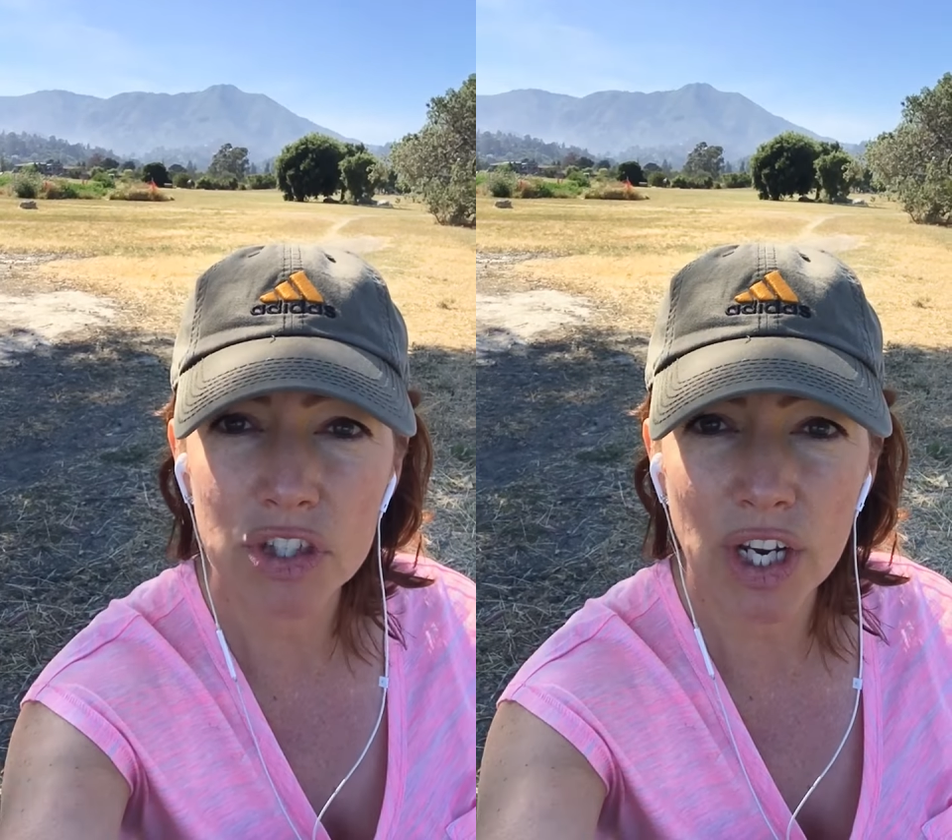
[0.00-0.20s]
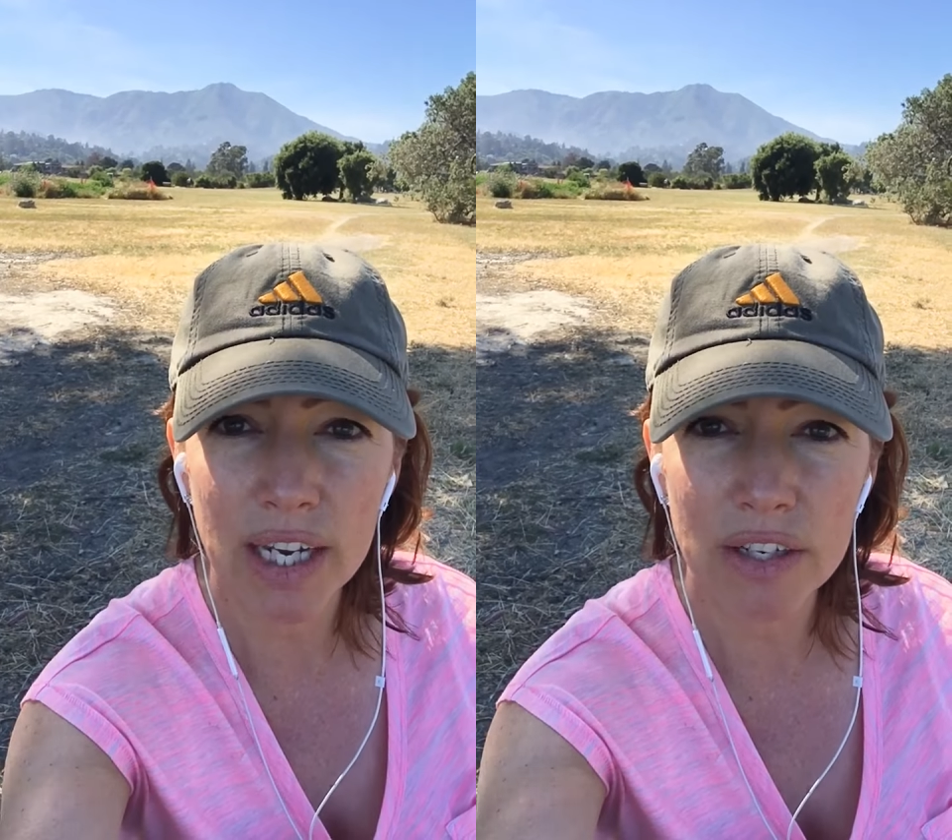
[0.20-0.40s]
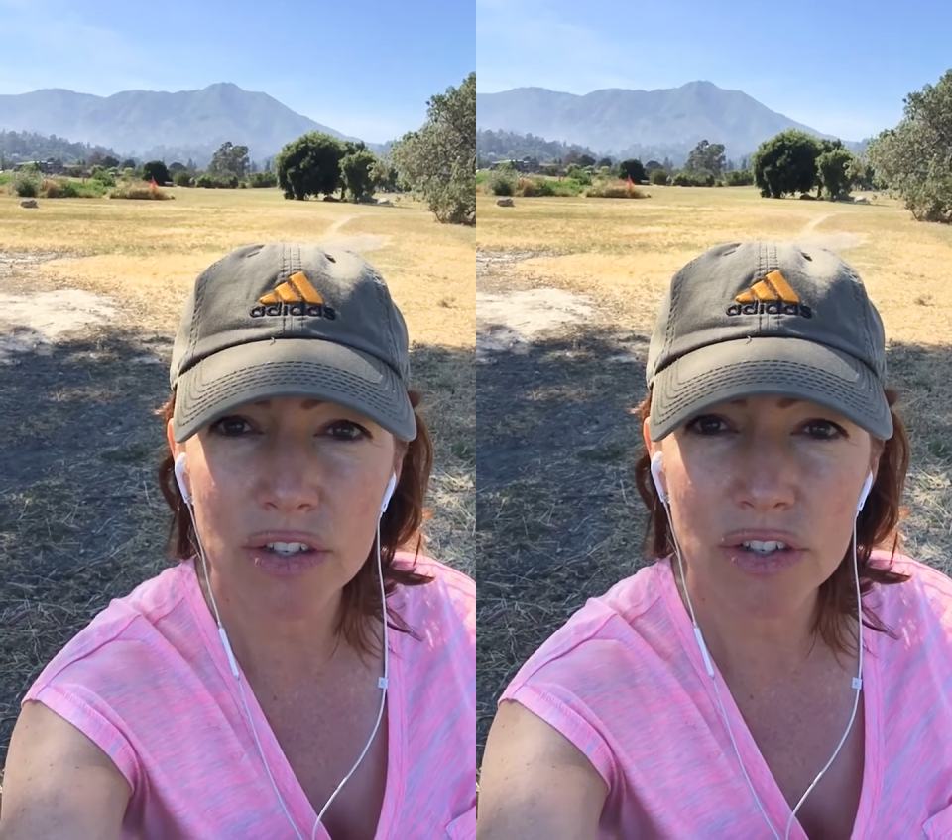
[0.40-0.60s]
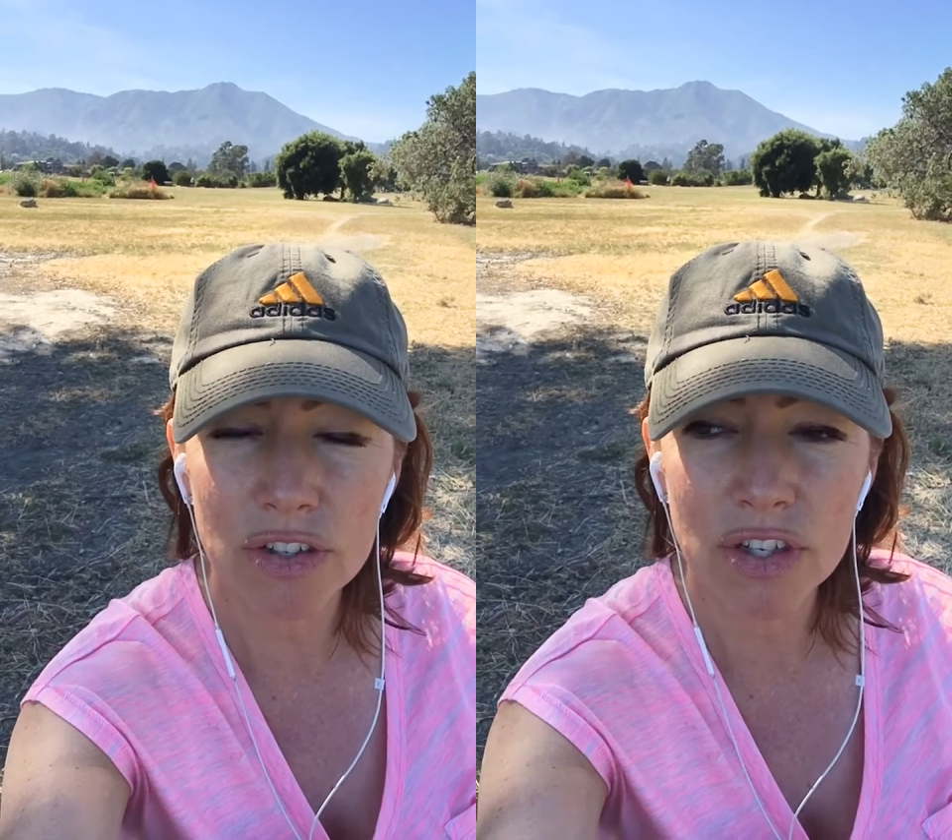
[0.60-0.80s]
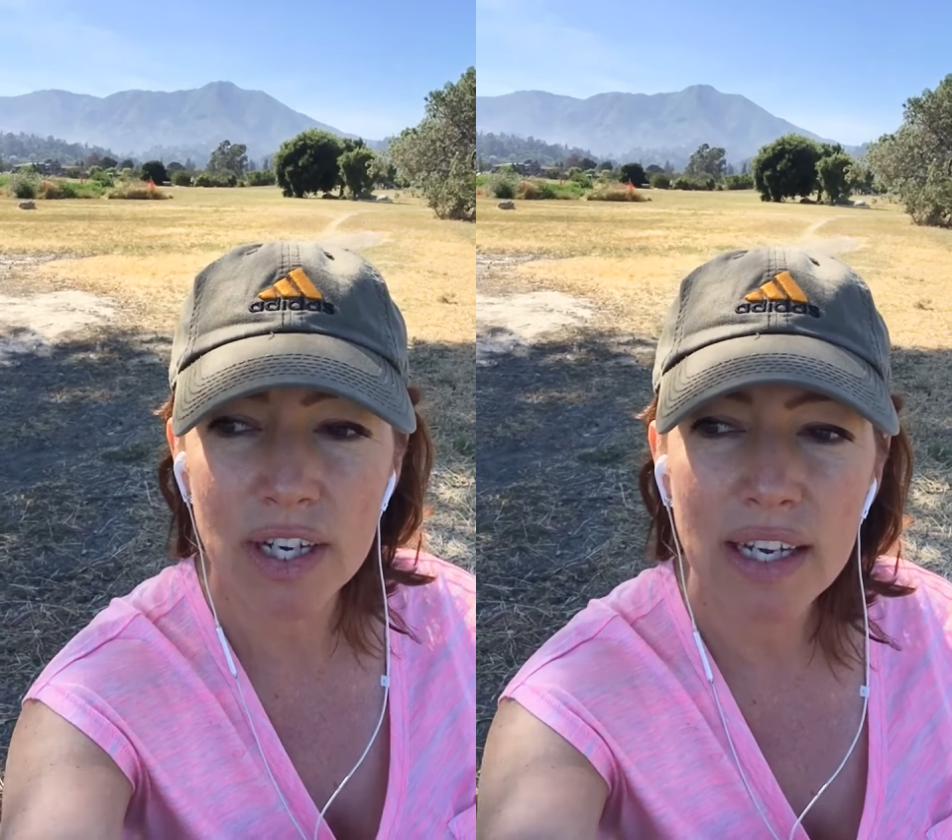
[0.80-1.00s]

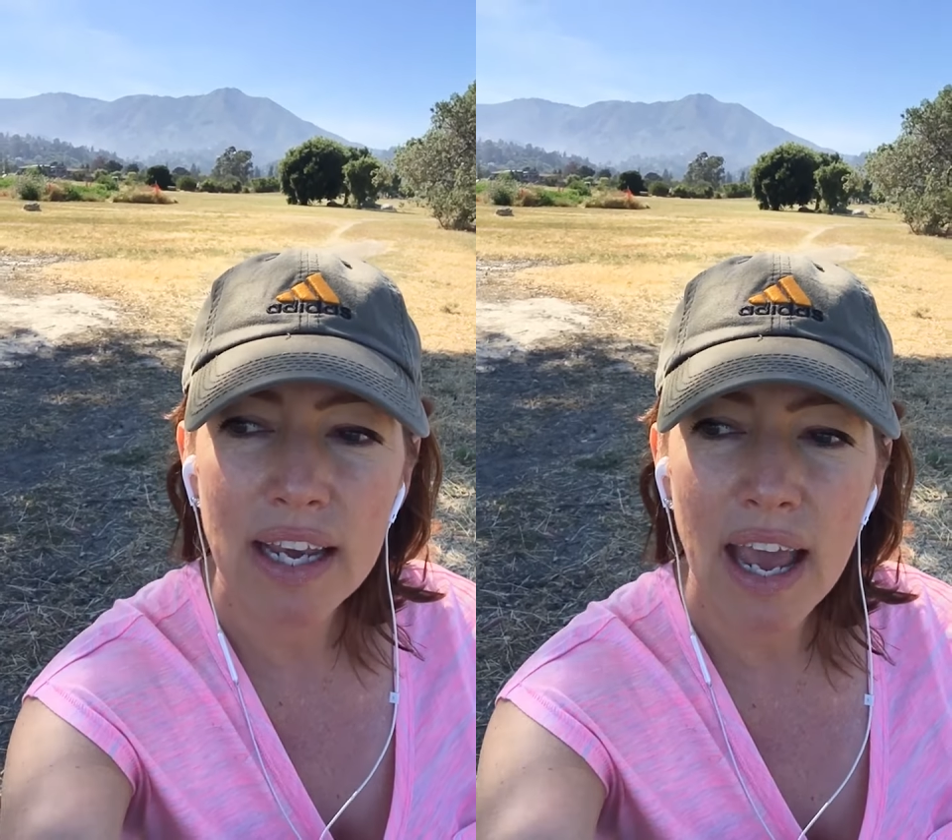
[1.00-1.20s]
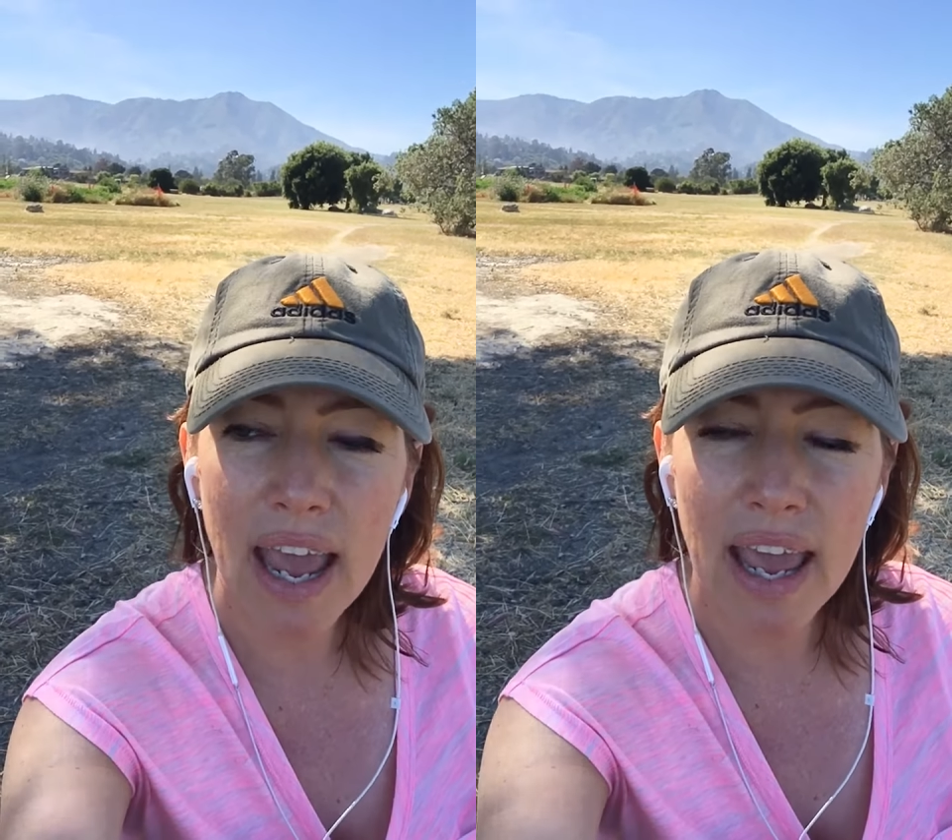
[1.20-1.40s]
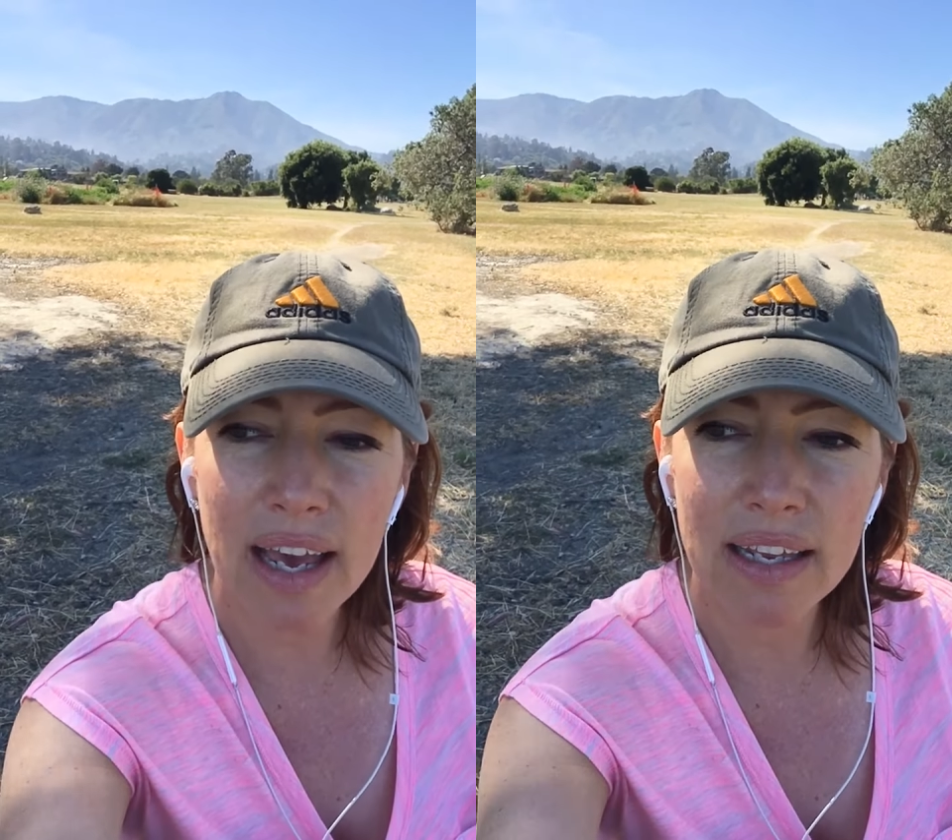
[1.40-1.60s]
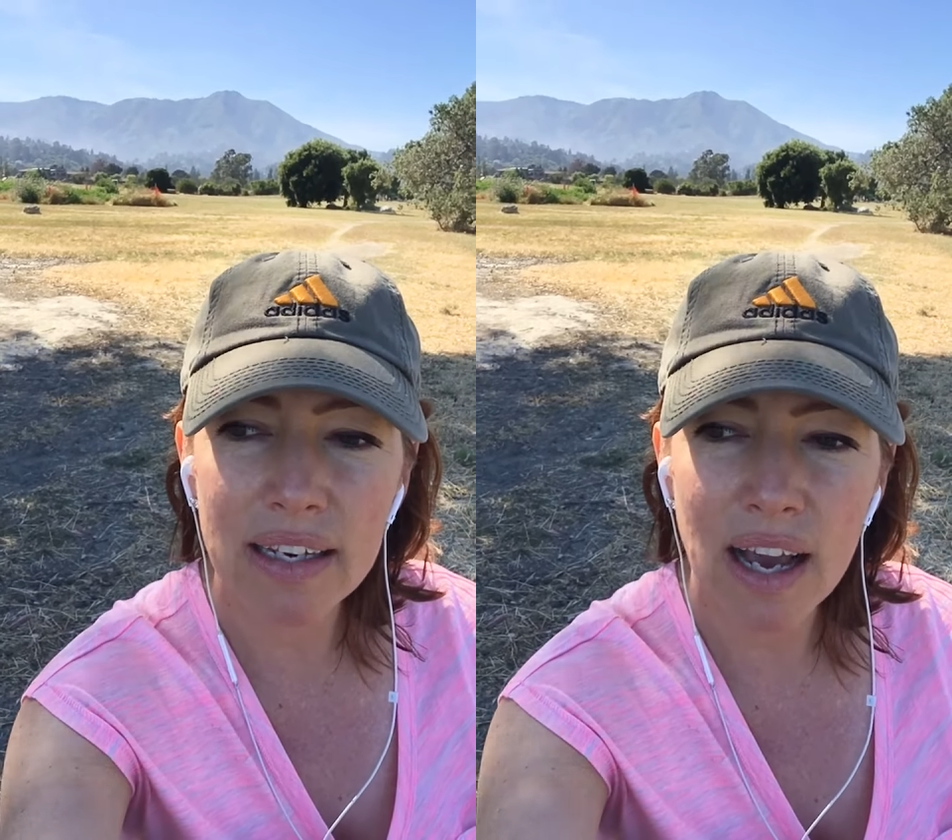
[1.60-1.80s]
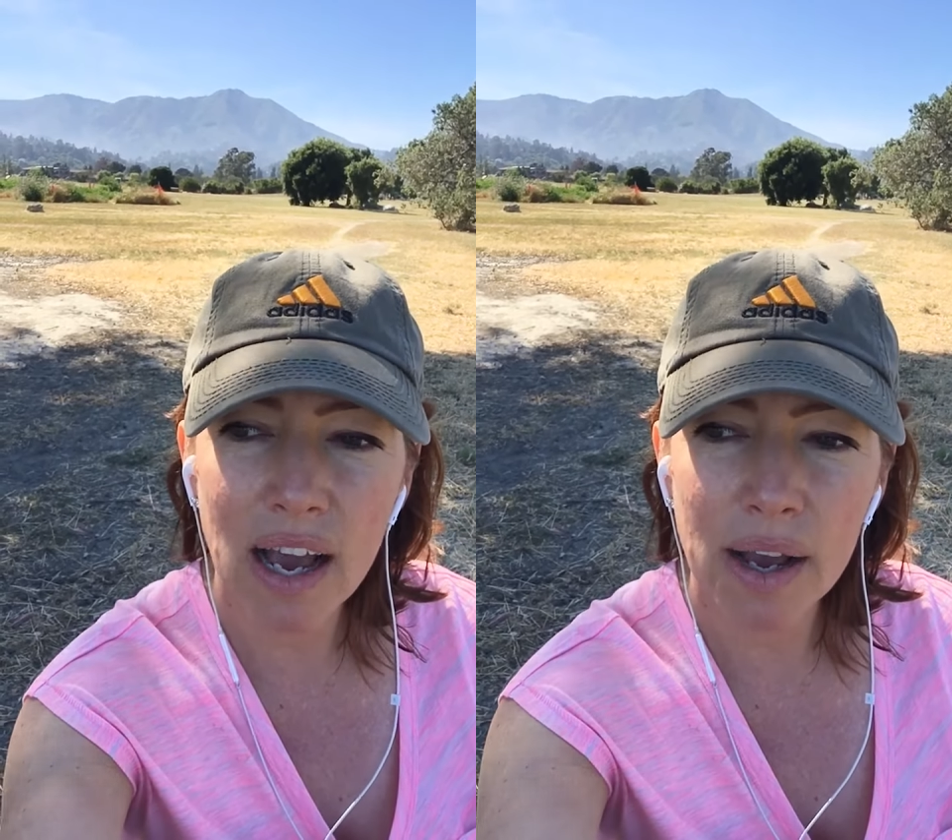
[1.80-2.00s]
change. And